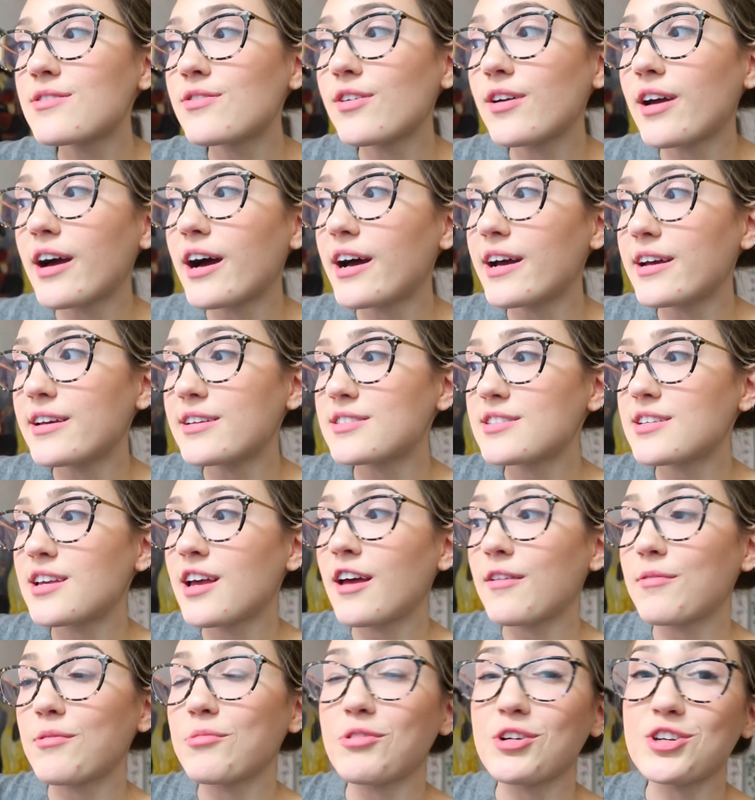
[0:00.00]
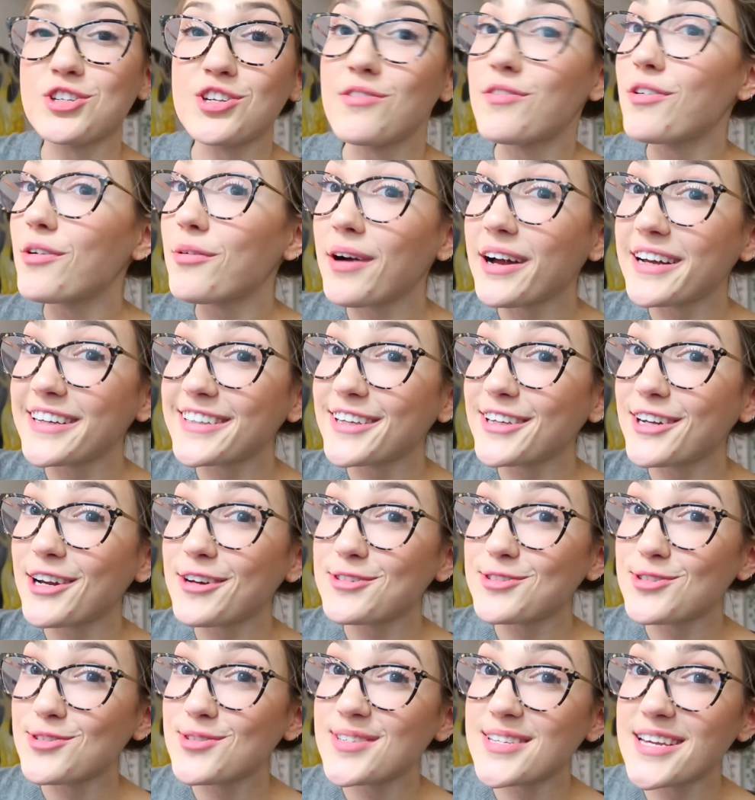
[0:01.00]
If you guys have been watching for a while, you
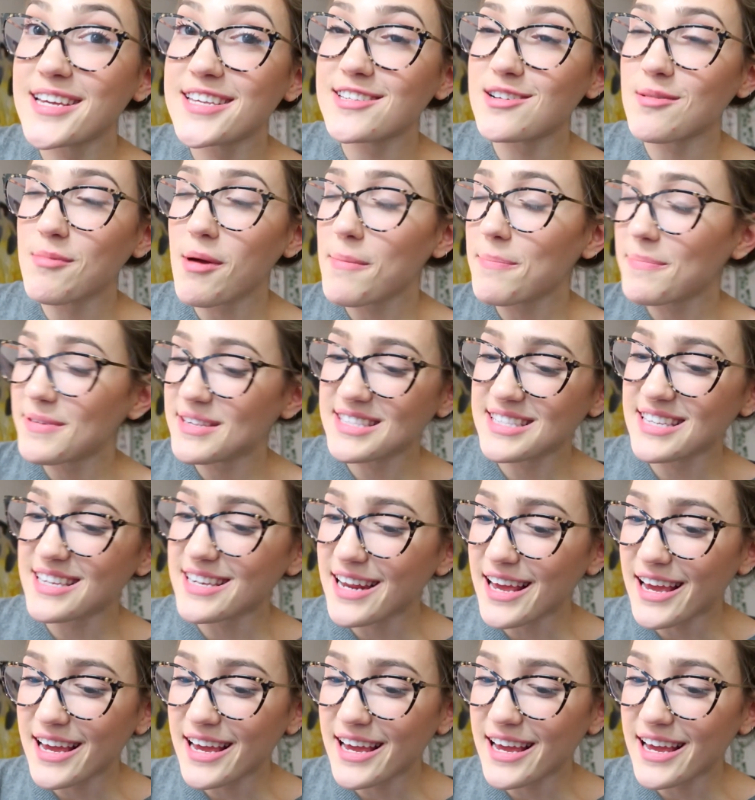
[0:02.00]
know Tuesdays are my busy